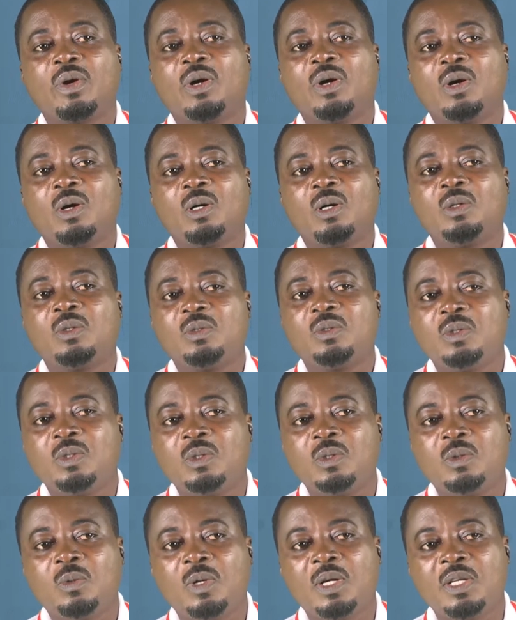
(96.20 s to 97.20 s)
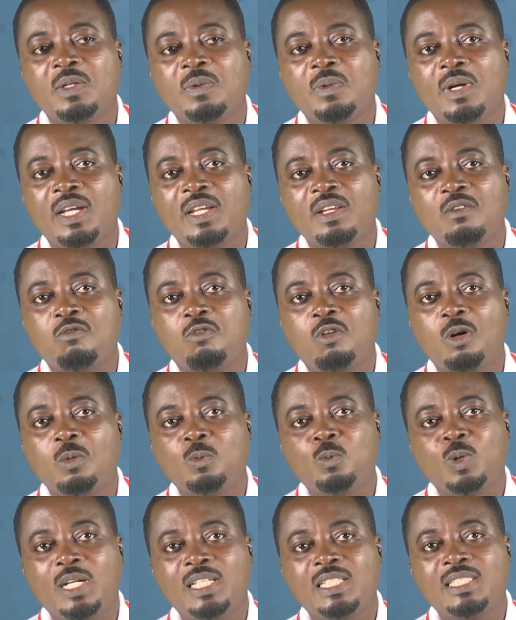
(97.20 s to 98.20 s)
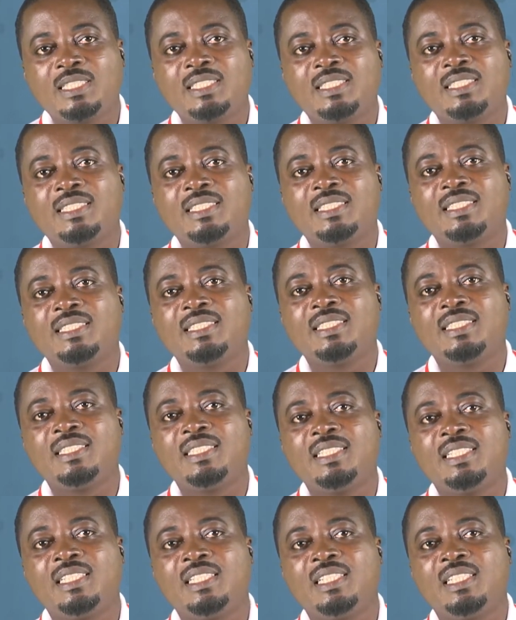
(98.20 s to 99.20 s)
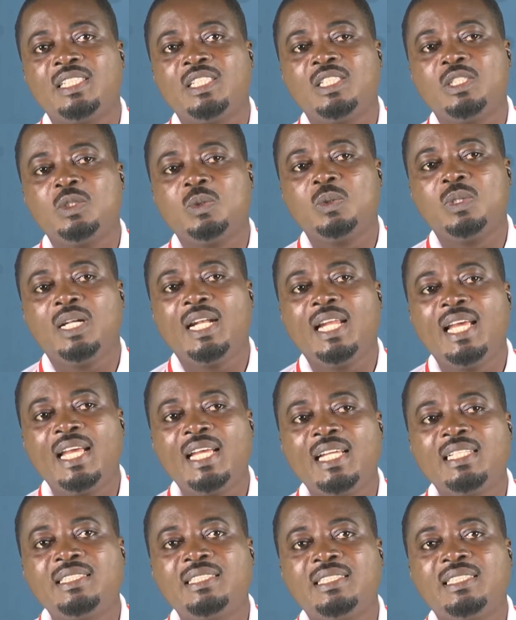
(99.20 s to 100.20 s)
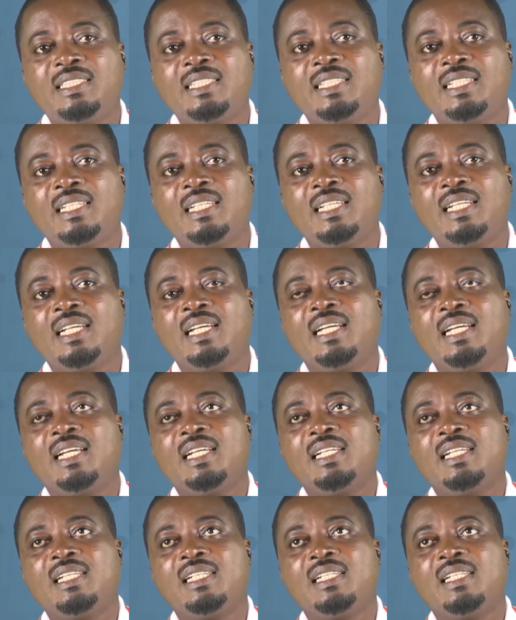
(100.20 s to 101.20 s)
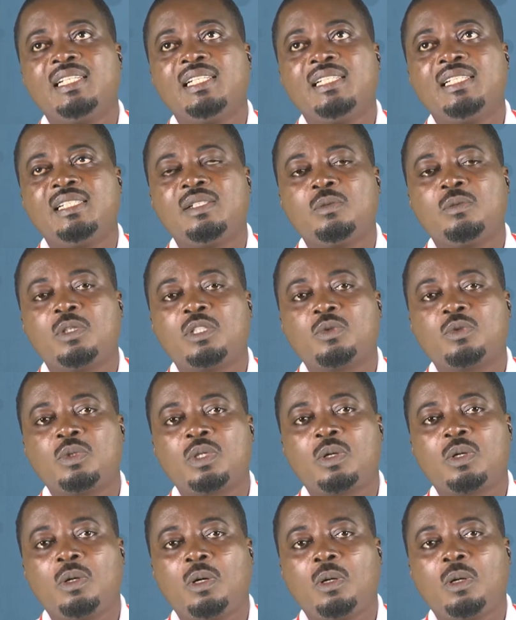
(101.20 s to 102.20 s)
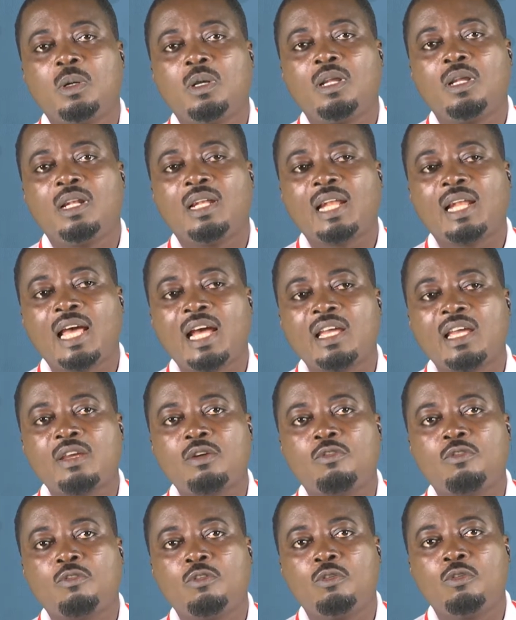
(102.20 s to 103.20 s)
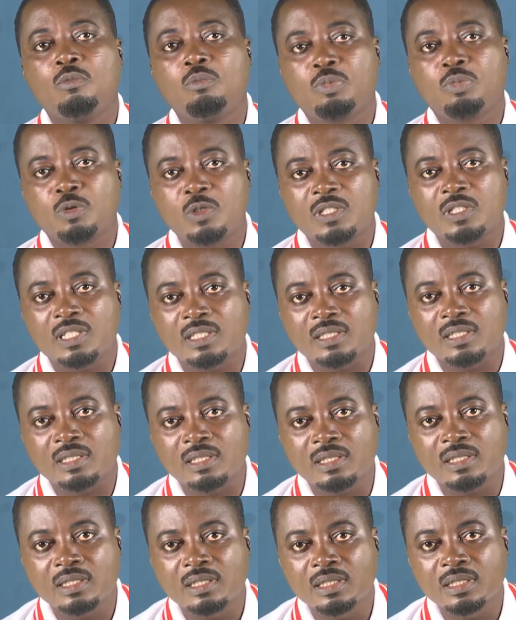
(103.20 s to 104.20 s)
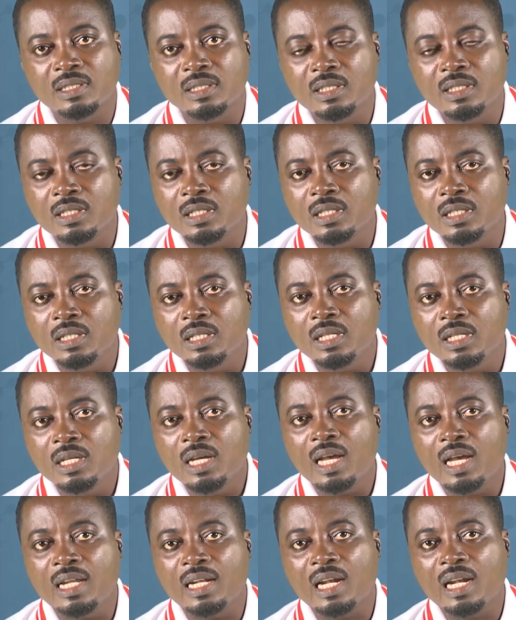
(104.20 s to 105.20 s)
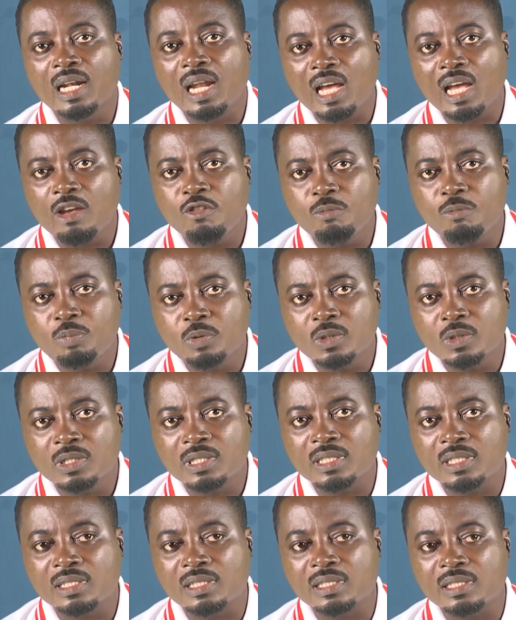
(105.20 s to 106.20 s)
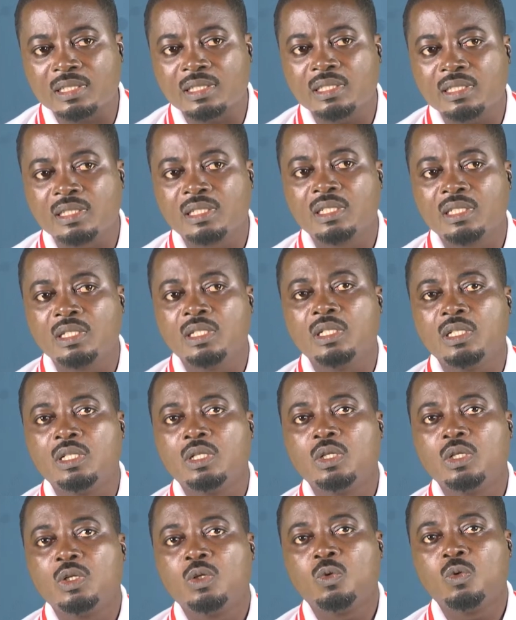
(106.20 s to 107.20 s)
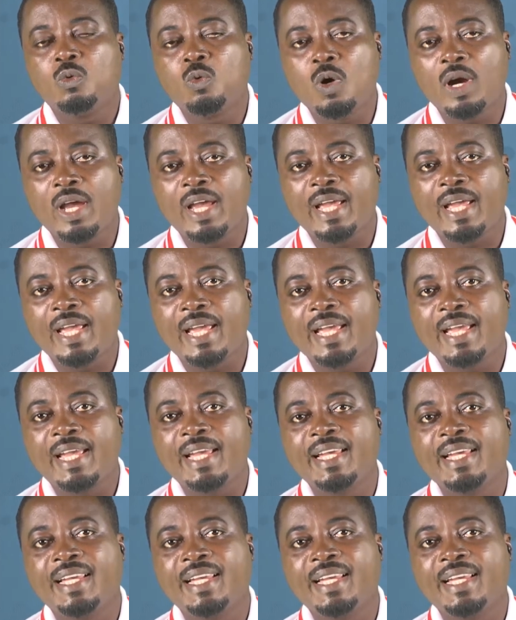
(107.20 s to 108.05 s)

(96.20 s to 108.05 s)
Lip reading: all know when you were in Form 1, you learned what we call life processes. And the life processes were